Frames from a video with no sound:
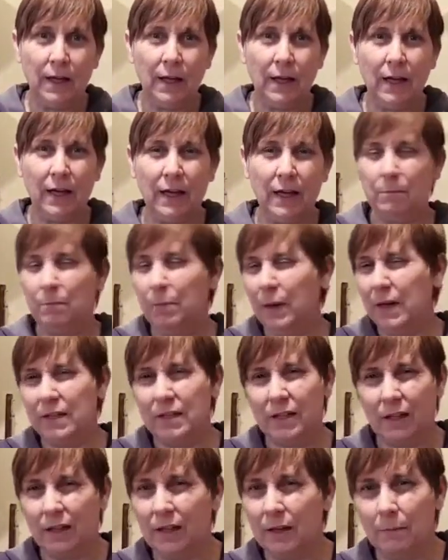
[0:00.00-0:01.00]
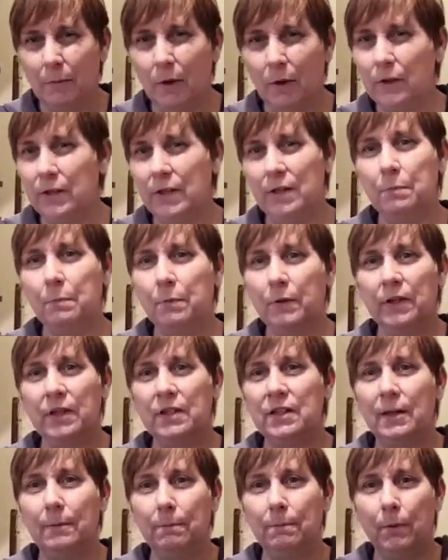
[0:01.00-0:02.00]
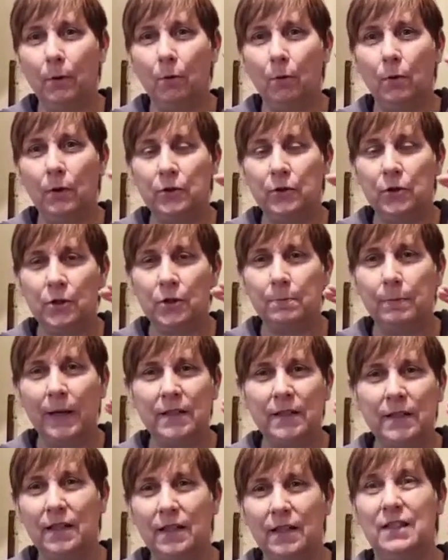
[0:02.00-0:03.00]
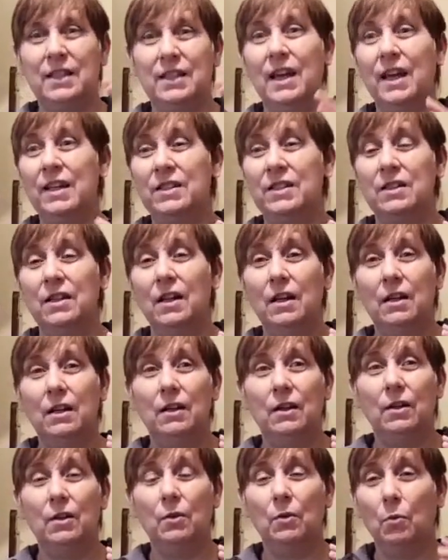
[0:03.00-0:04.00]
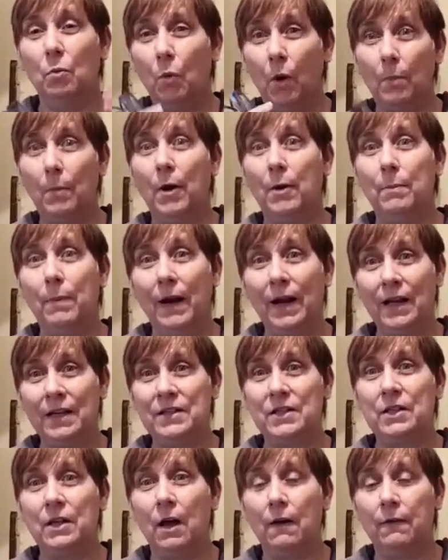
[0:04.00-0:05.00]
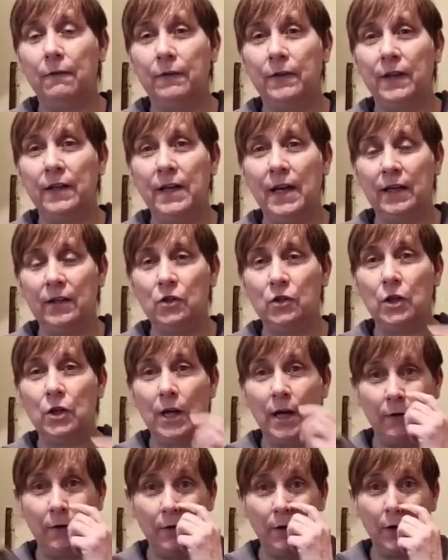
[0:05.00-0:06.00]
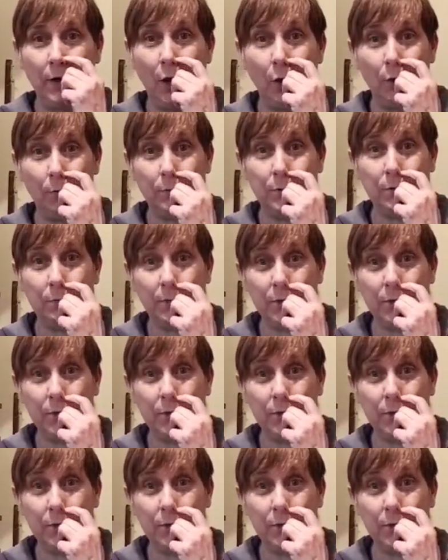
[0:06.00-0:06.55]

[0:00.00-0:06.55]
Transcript: And basically mine is pretty simple, just basically says what my plans are for the next year and I hope to